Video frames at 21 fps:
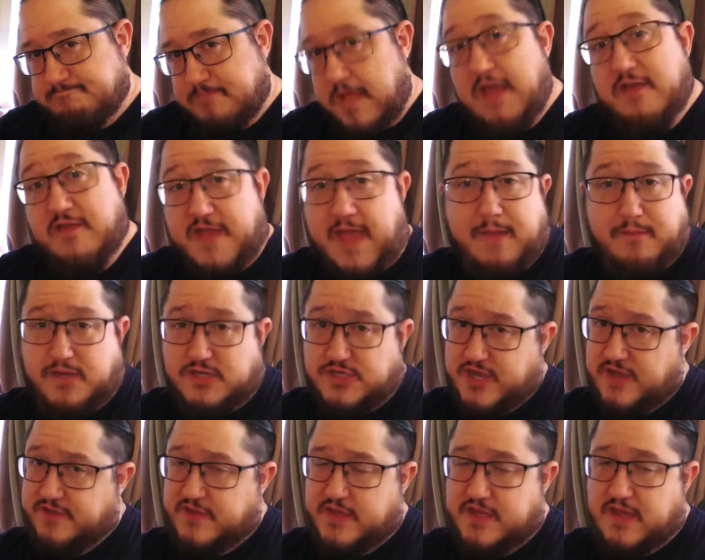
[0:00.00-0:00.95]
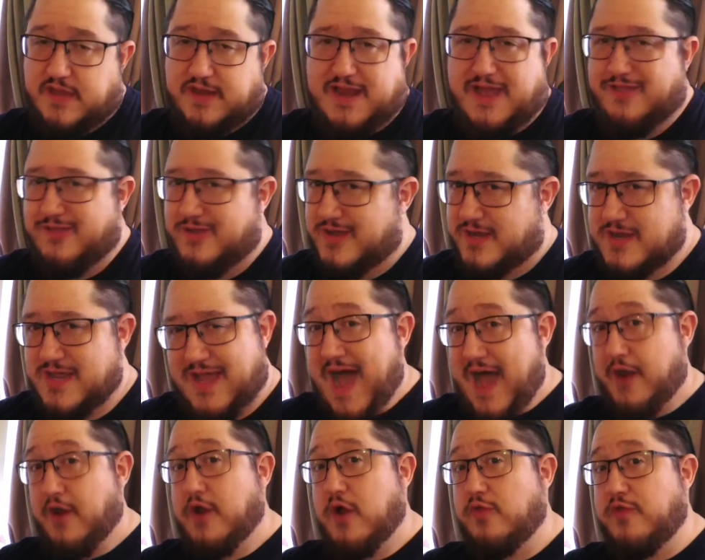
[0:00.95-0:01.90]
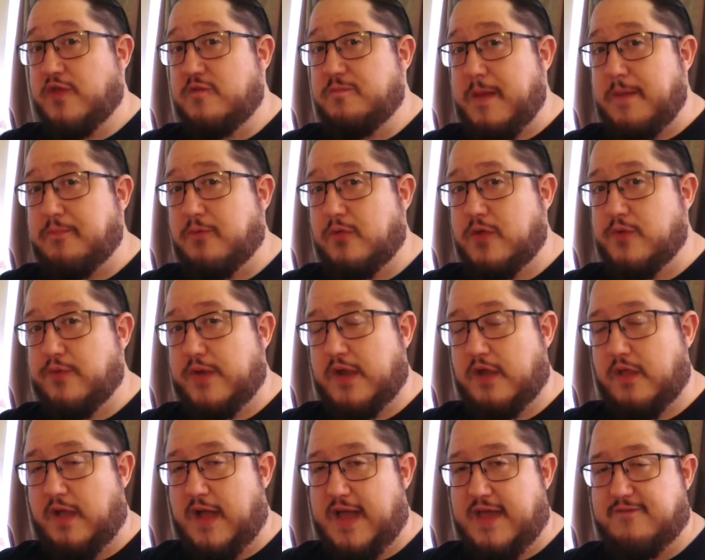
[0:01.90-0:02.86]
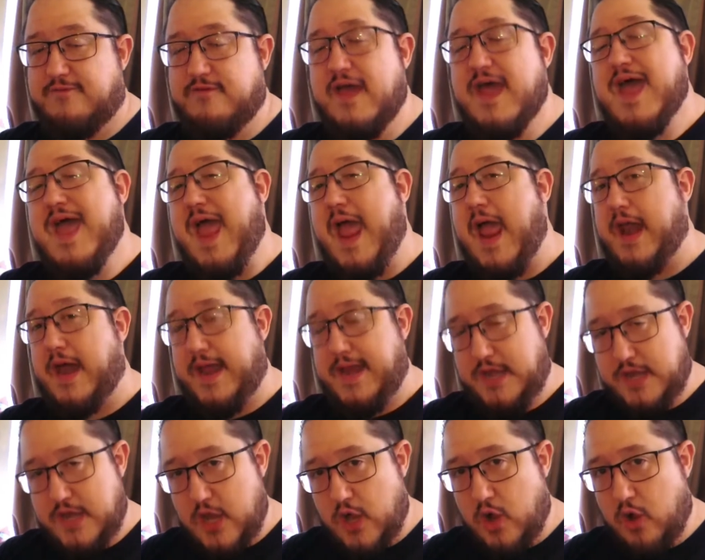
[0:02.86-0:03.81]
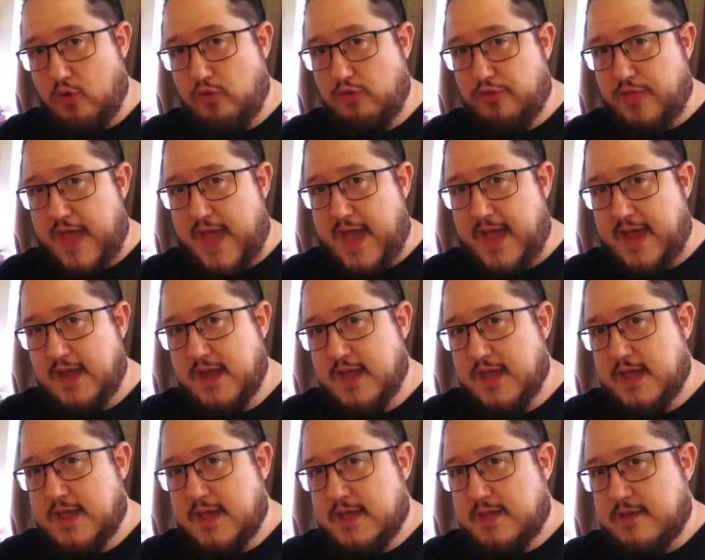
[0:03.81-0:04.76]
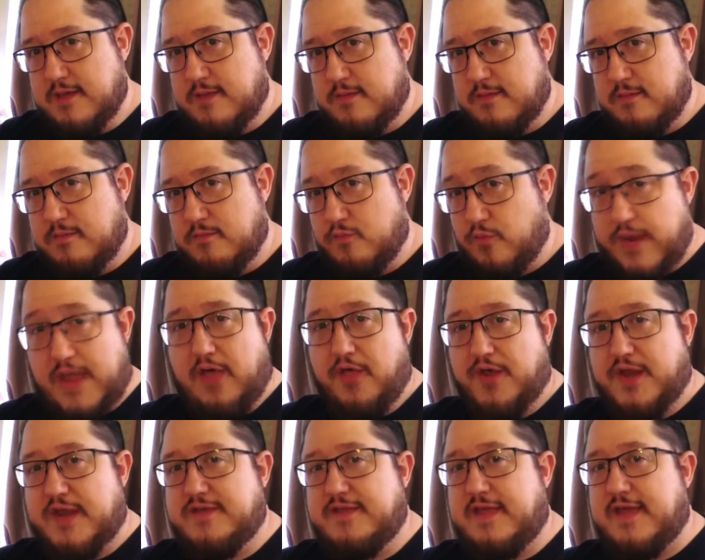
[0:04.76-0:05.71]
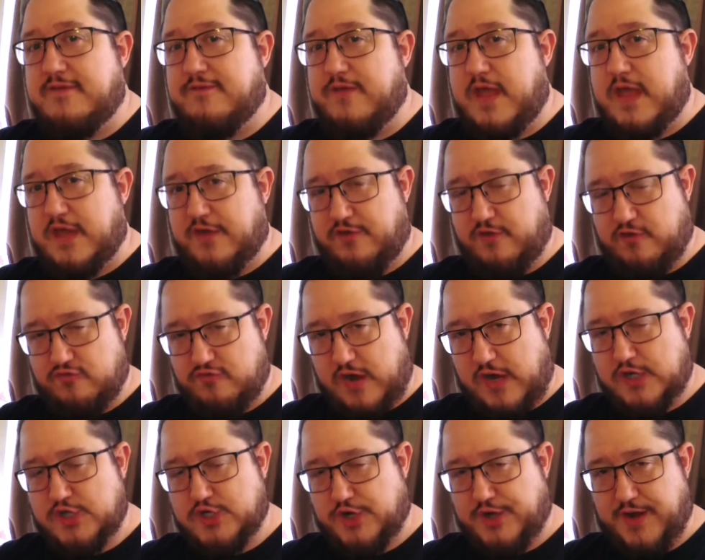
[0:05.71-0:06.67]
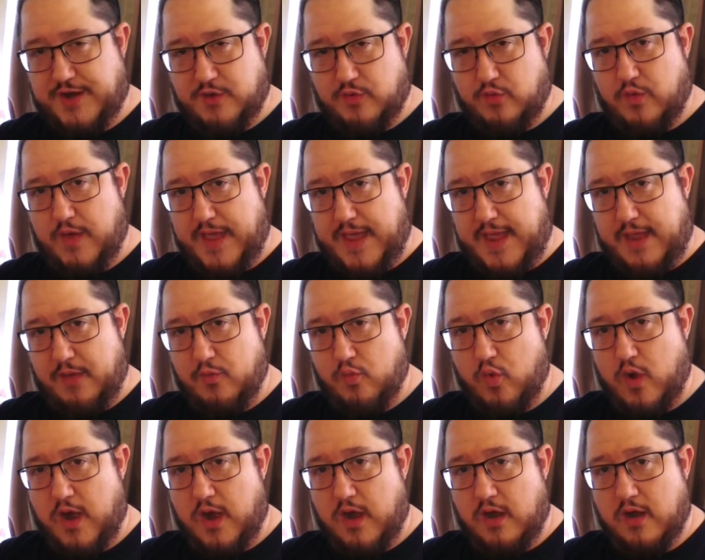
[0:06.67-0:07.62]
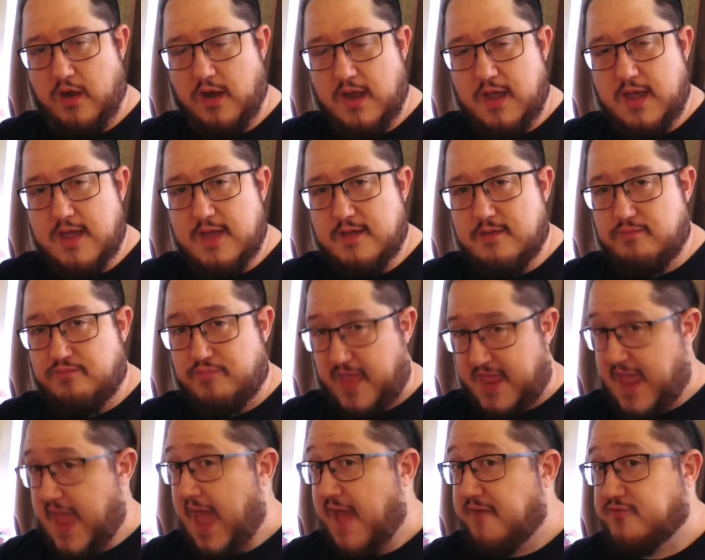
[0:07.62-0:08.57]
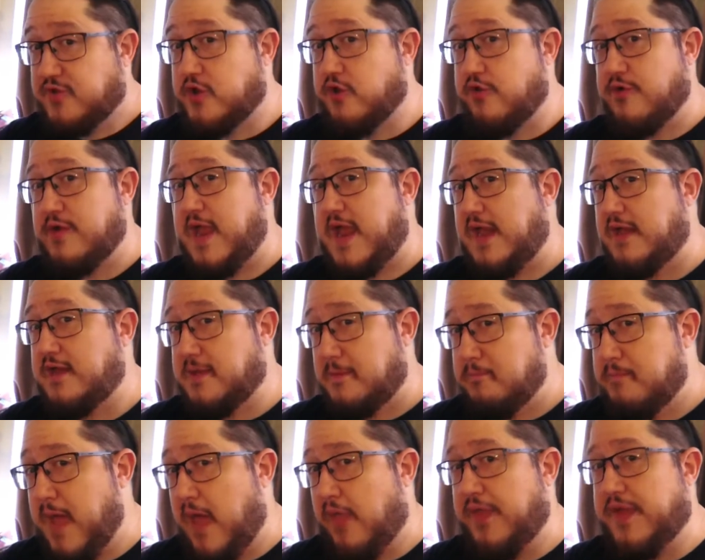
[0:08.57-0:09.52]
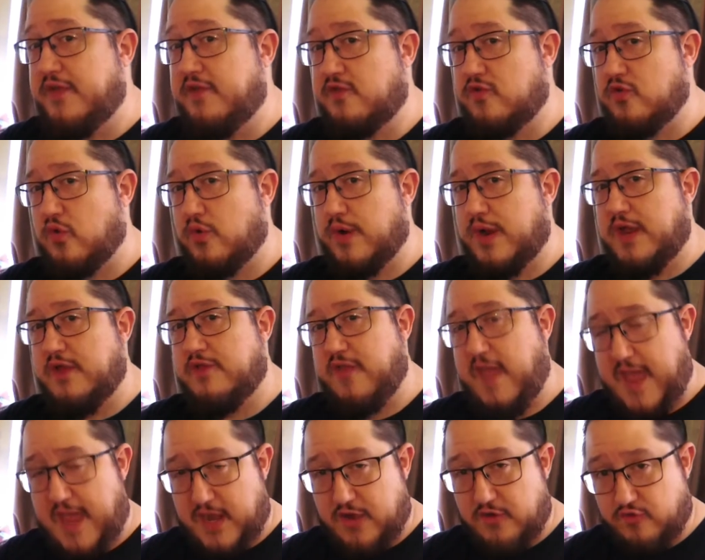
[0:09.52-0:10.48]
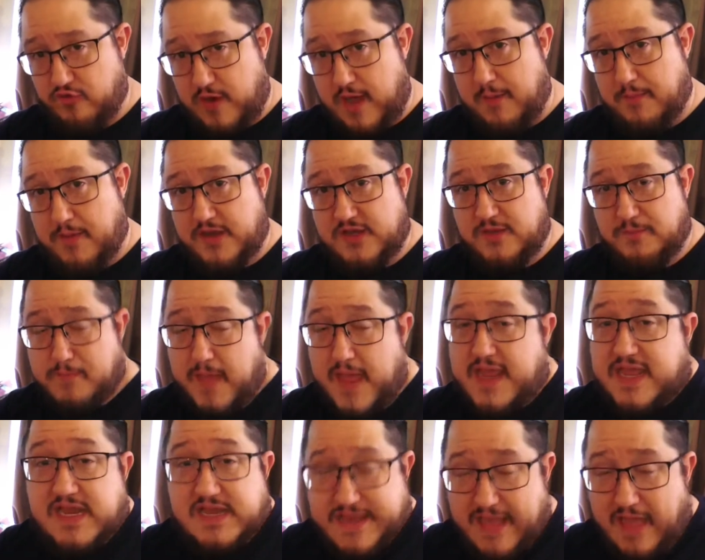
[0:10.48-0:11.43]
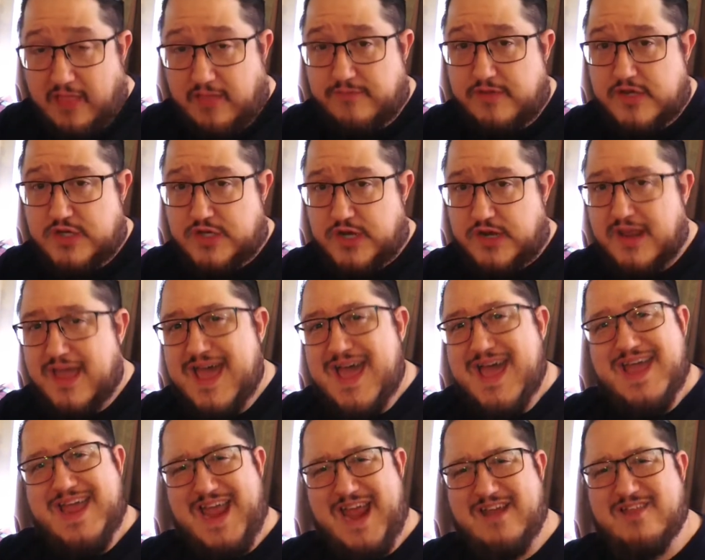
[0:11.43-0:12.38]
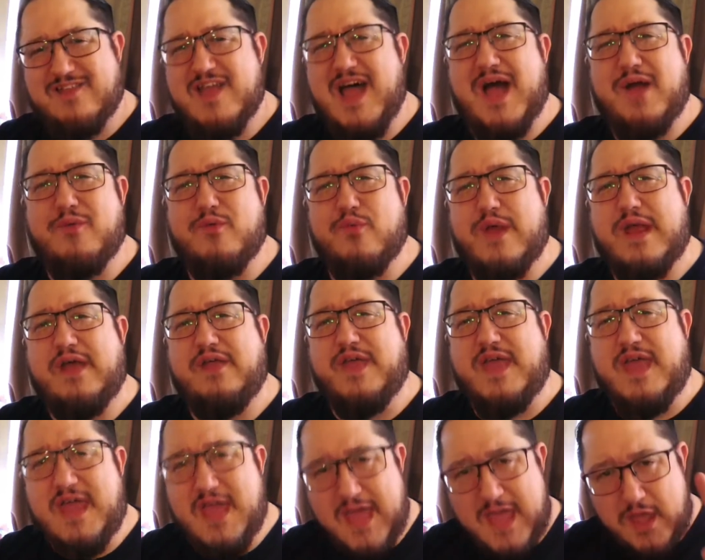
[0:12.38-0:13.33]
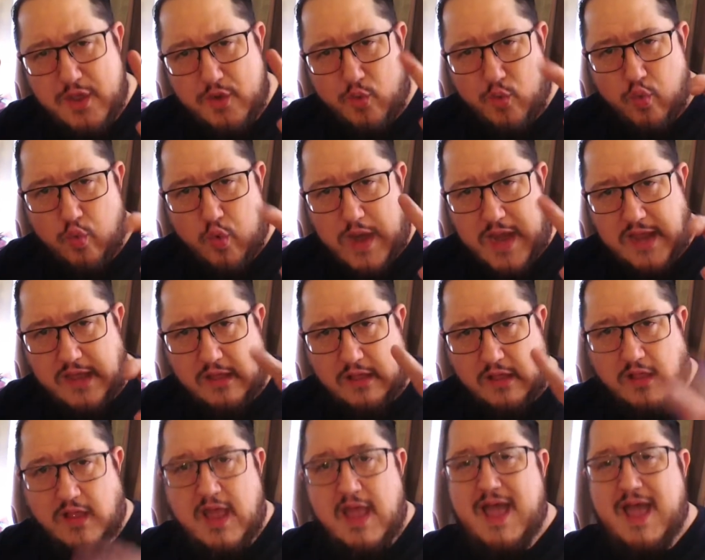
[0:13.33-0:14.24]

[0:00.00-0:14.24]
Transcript: Sam and Jessica. Now look, I don't know these people in real life, and I know that reality TV is structured in a way where they have to create compelling stories and drama to make it television. It's not really real.